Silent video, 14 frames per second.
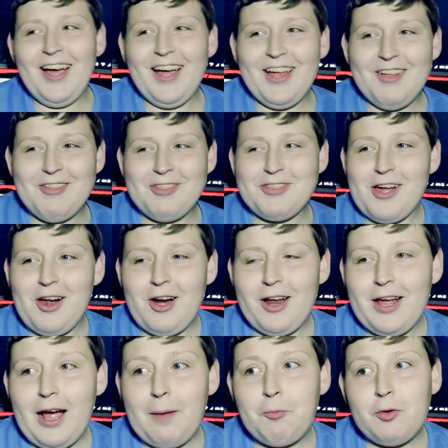man.
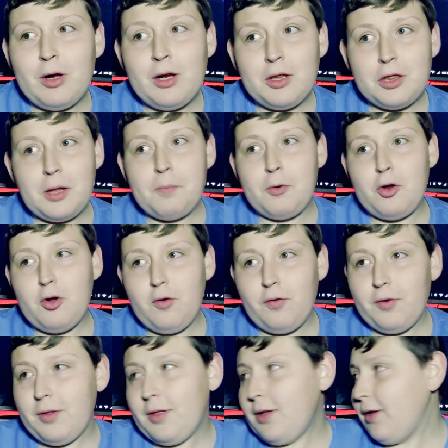Sorry, I'm trying something new
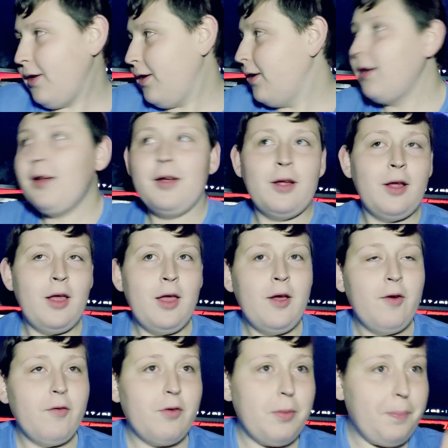for
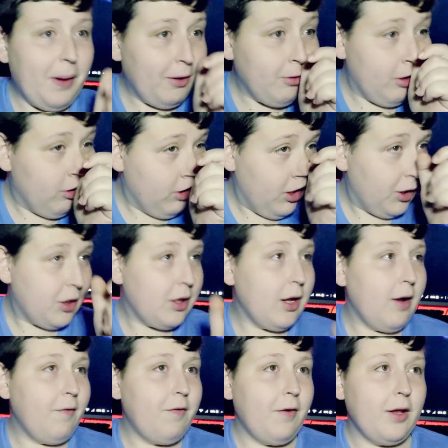the background and
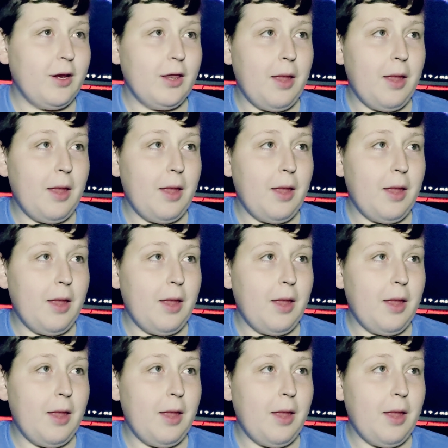stuff.